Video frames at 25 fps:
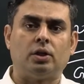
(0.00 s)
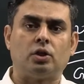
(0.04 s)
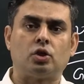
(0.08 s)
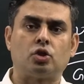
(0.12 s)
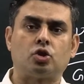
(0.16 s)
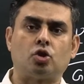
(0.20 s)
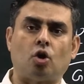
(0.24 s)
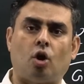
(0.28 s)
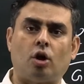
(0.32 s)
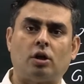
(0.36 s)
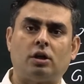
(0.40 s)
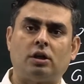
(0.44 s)

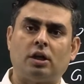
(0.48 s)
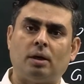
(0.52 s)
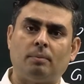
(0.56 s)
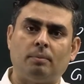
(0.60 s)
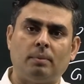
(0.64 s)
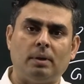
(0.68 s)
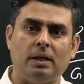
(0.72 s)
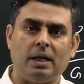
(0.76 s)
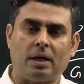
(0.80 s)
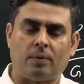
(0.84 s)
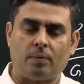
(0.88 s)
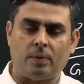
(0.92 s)

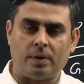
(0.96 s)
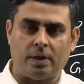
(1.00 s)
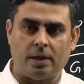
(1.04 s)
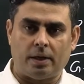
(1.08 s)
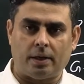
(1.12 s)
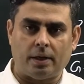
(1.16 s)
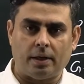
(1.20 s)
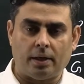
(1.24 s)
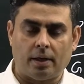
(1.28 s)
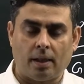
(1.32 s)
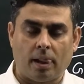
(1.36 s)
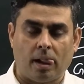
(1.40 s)
short-term
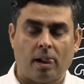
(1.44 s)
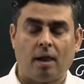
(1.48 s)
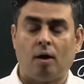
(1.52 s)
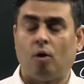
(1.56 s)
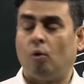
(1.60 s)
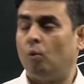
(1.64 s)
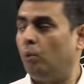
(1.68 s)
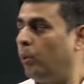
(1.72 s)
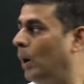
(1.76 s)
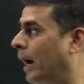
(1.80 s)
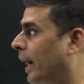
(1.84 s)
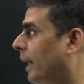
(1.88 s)
liquidity.
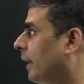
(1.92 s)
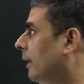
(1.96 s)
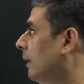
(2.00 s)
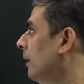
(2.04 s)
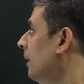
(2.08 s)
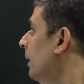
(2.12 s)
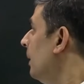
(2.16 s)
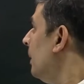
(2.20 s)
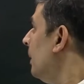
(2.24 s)
Why?